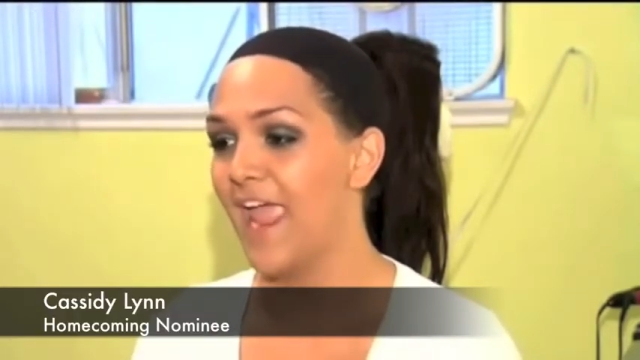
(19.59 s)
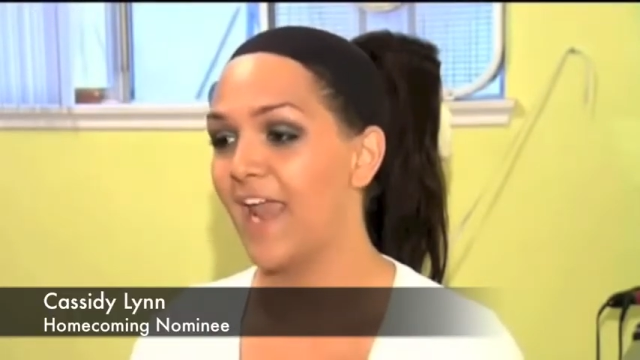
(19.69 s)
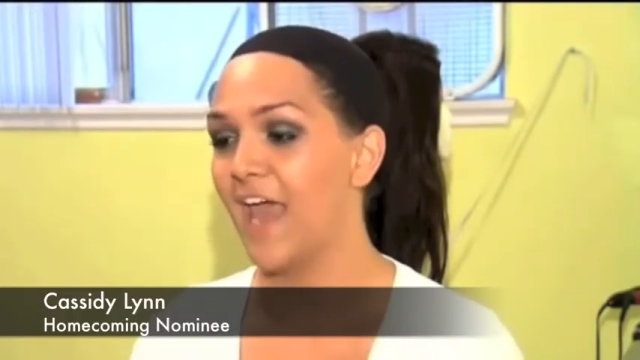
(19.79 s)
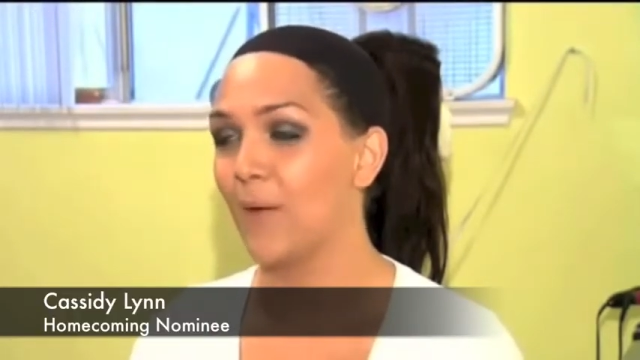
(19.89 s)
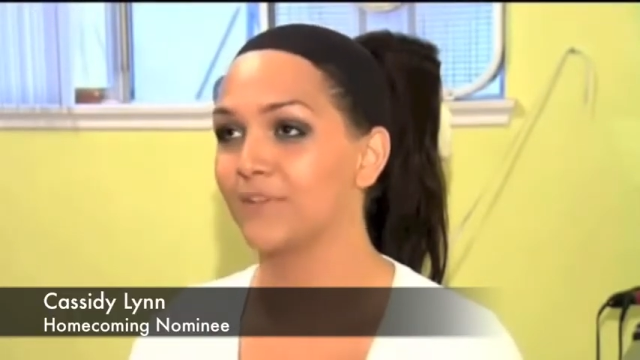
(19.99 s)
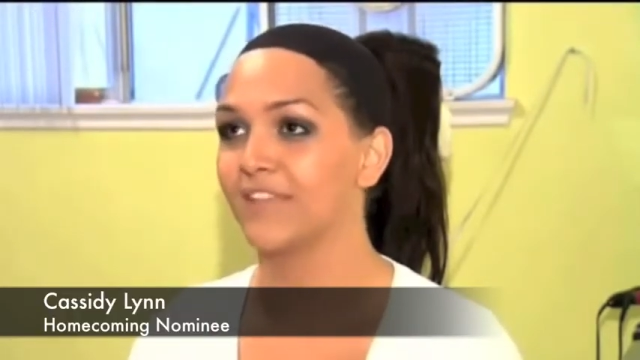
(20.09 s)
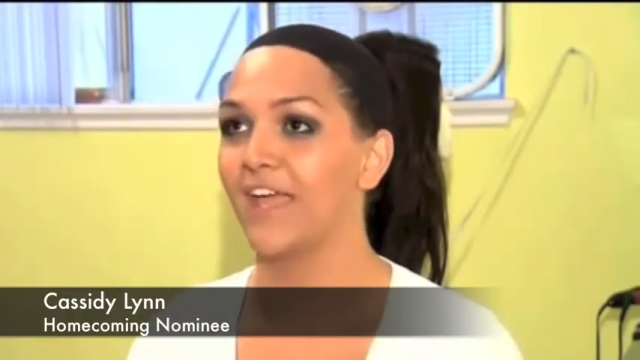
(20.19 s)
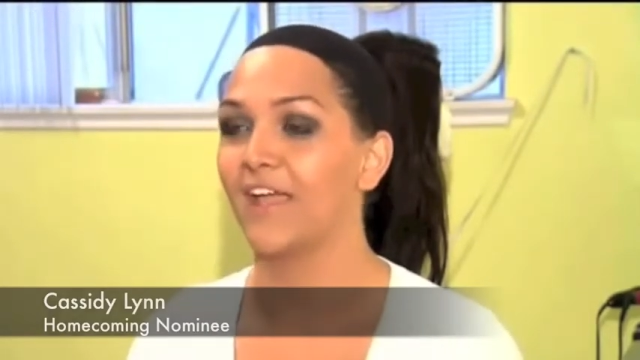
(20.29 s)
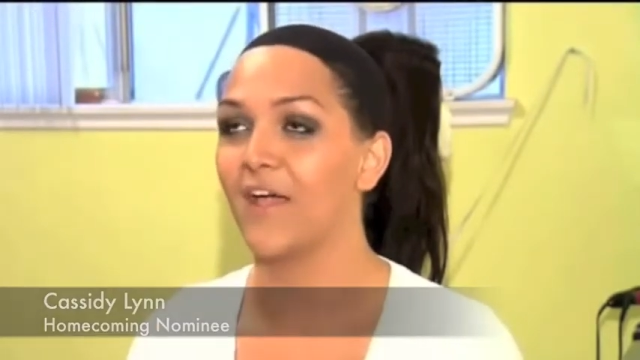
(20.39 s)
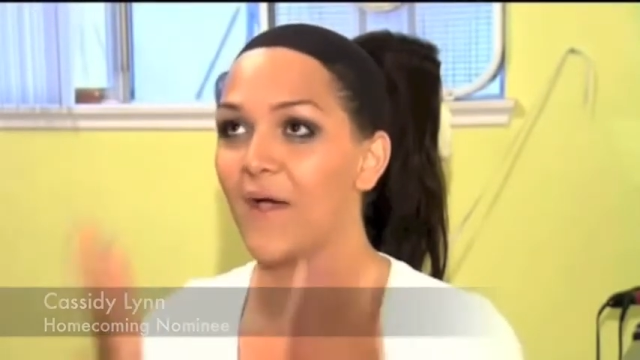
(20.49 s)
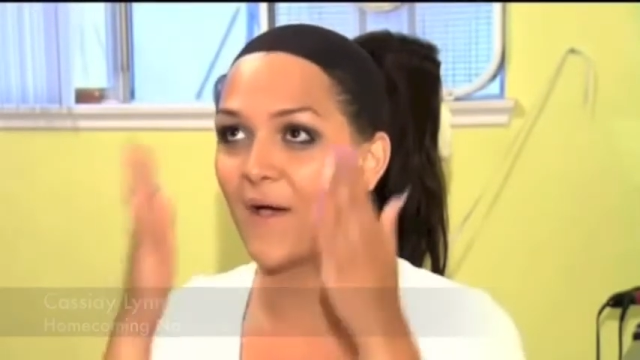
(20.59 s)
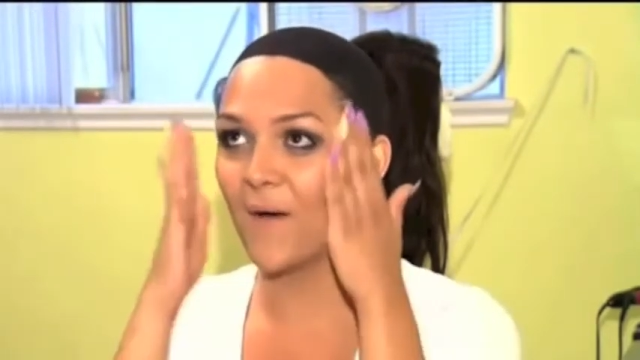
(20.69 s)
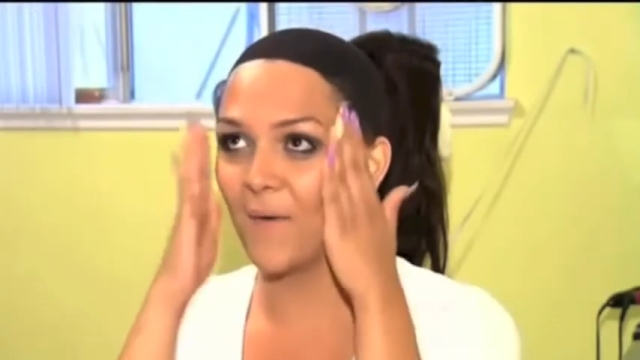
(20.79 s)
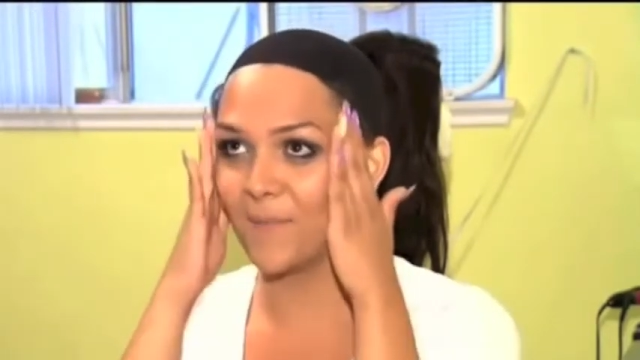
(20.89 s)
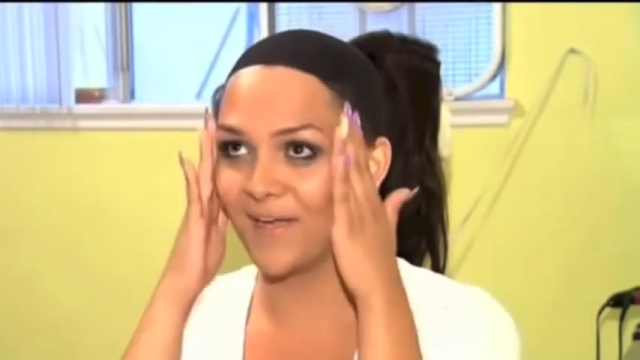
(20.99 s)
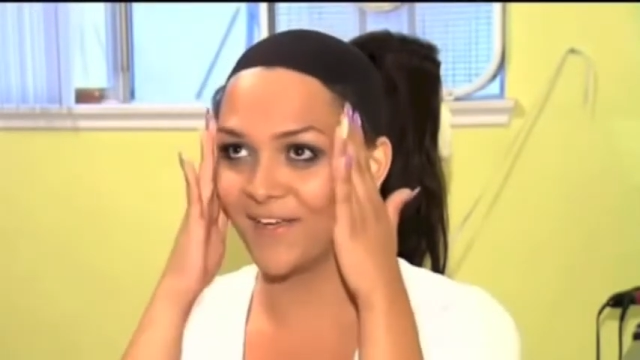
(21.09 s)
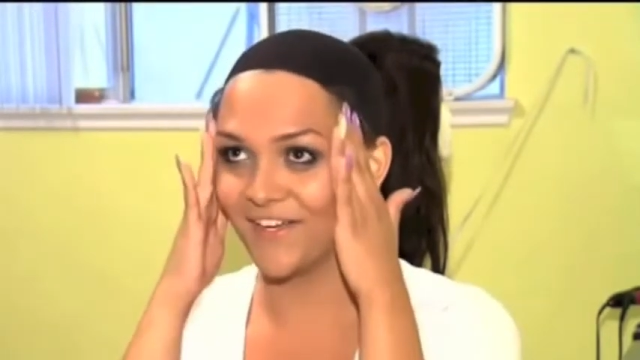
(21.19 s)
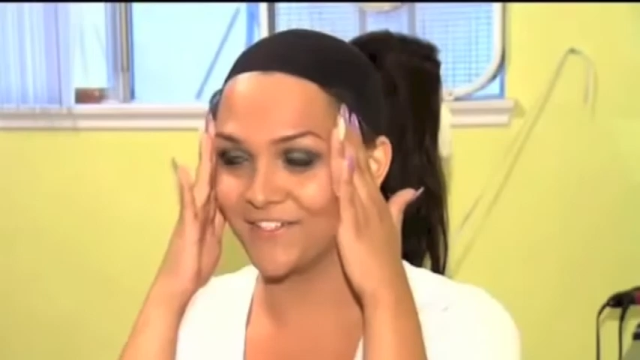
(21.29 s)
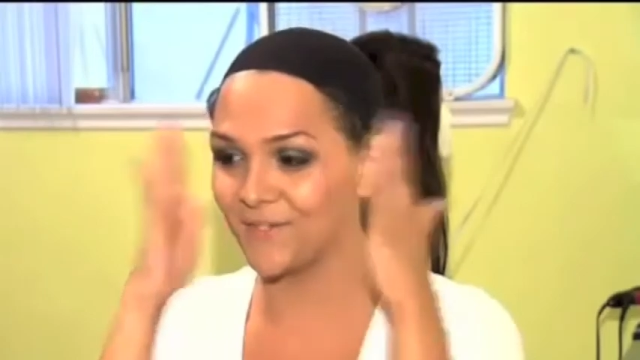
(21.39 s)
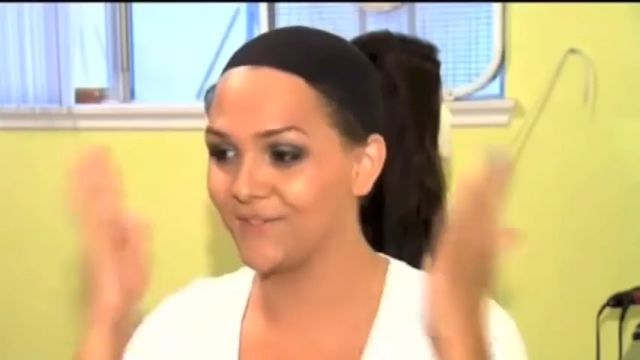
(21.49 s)
And I was like, oh my
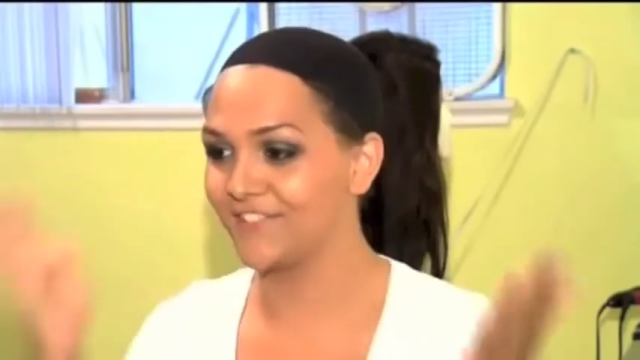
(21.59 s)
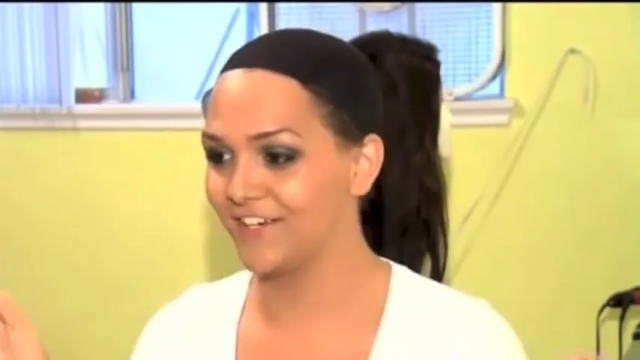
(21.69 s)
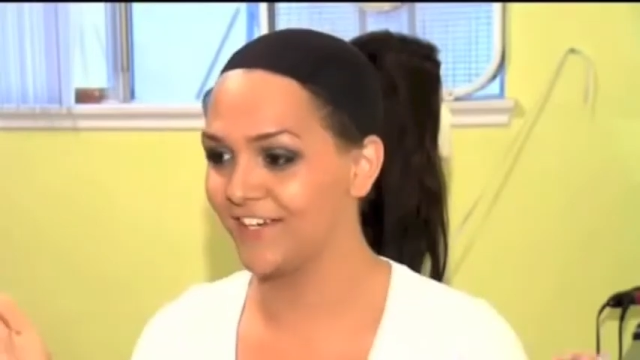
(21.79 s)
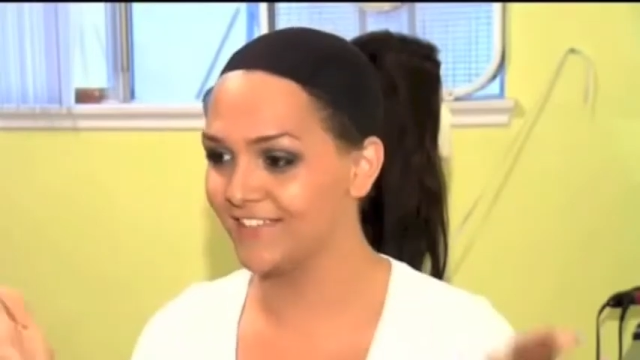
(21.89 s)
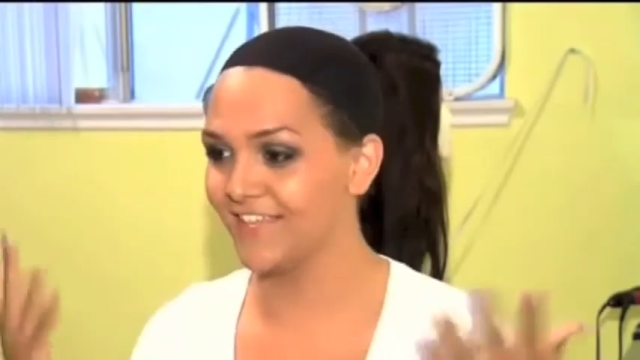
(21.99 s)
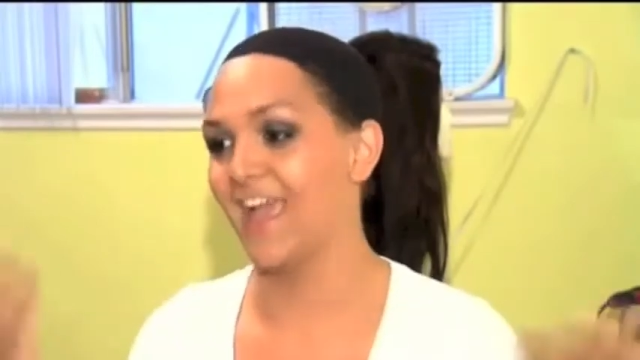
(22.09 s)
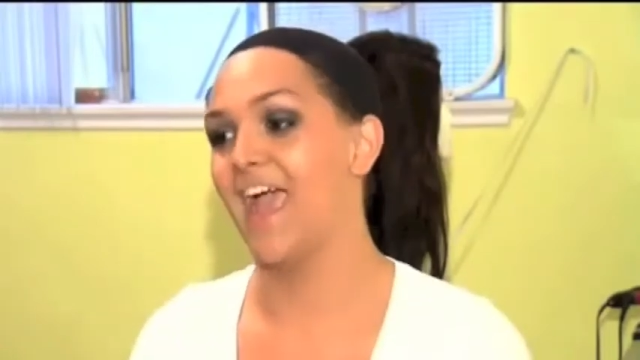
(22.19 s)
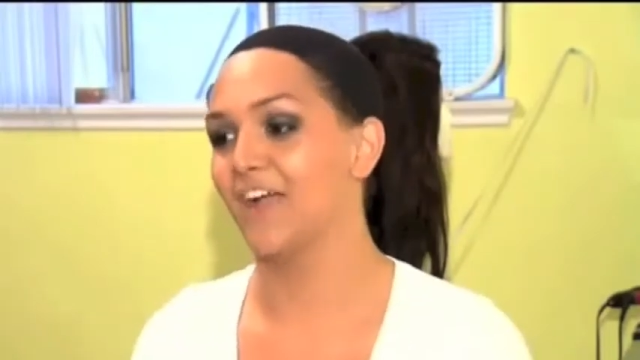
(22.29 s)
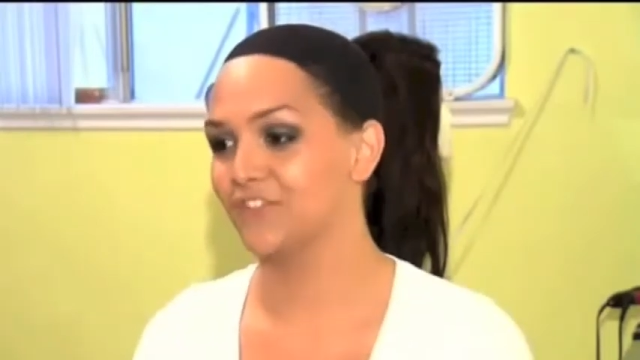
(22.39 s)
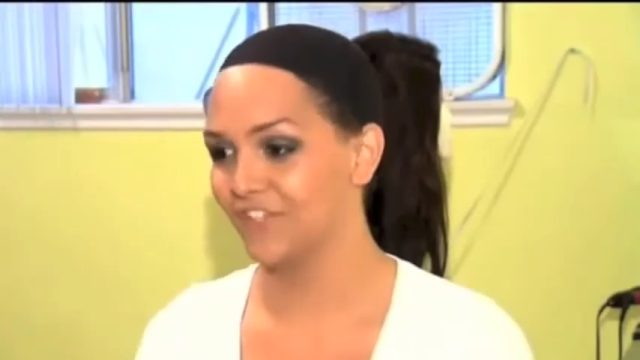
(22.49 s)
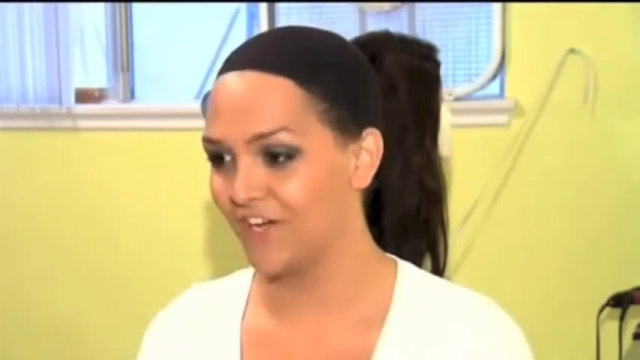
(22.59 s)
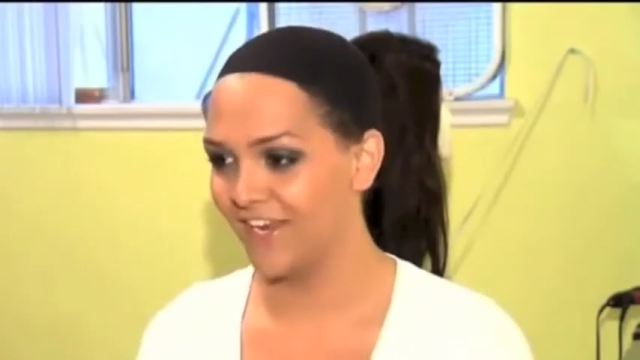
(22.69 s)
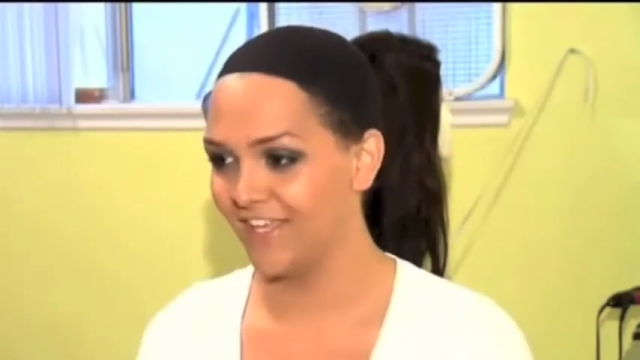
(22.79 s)
gosh, are you serious? Like, I actually got